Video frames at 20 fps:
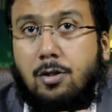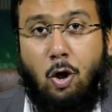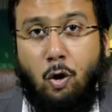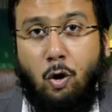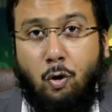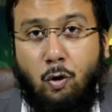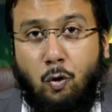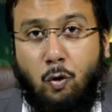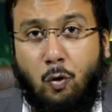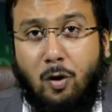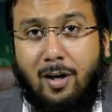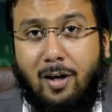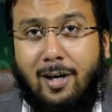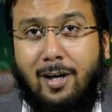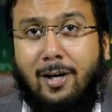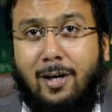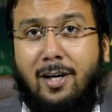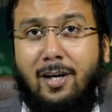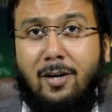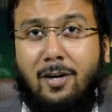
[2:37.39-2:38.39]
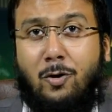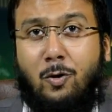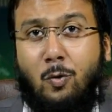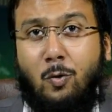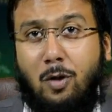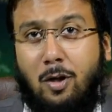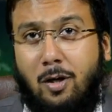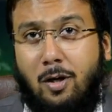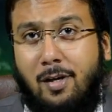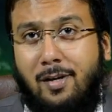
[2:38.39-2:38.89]
You are here to
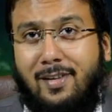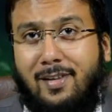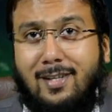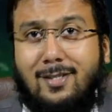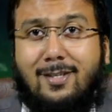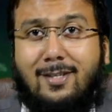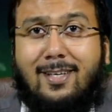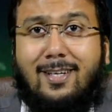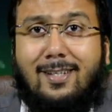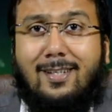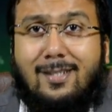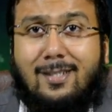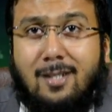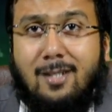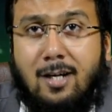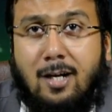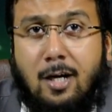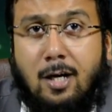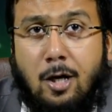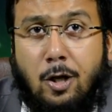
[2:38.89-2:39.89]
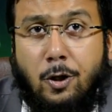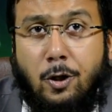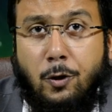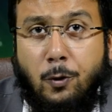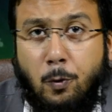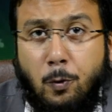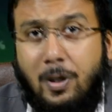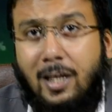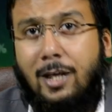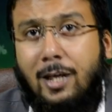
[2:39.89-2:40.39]
learn the skills you
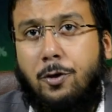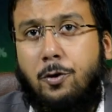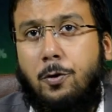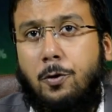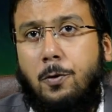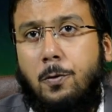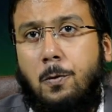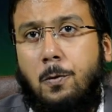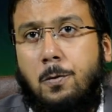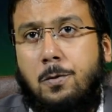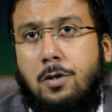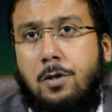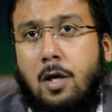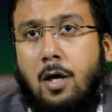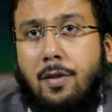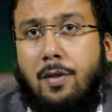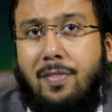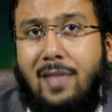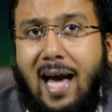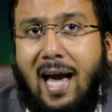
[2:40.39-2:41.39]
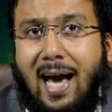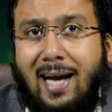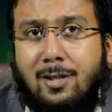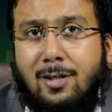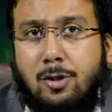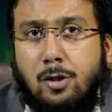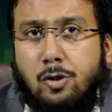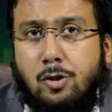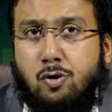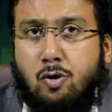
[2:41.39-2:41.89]
need to use the
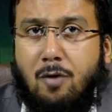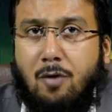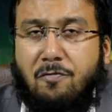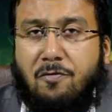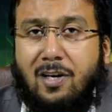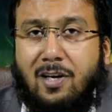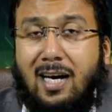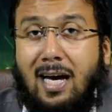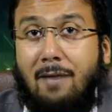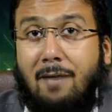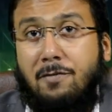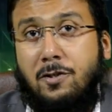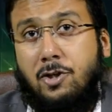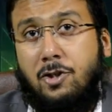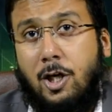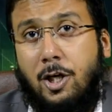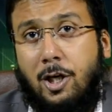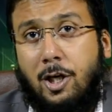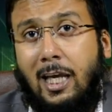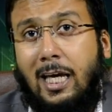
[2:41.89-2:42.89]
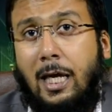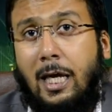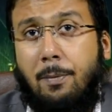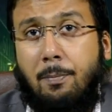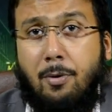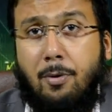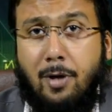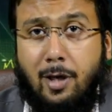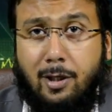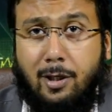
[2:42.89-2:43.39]
Excel software efficiently and
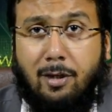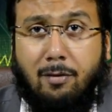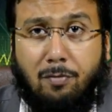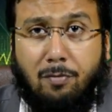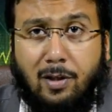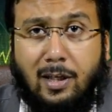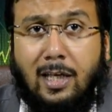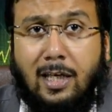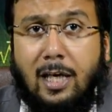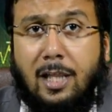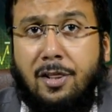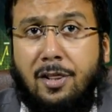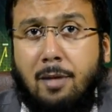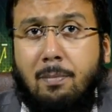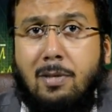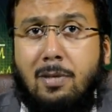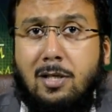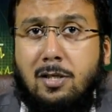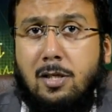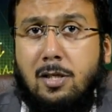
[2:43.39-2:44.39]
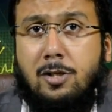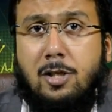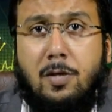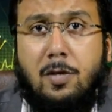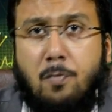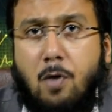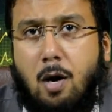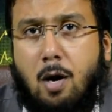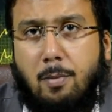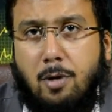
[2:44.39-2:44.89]
productively in the business
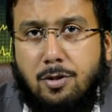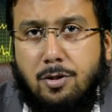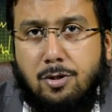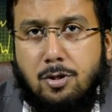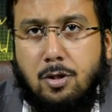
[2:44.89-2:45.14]
environments.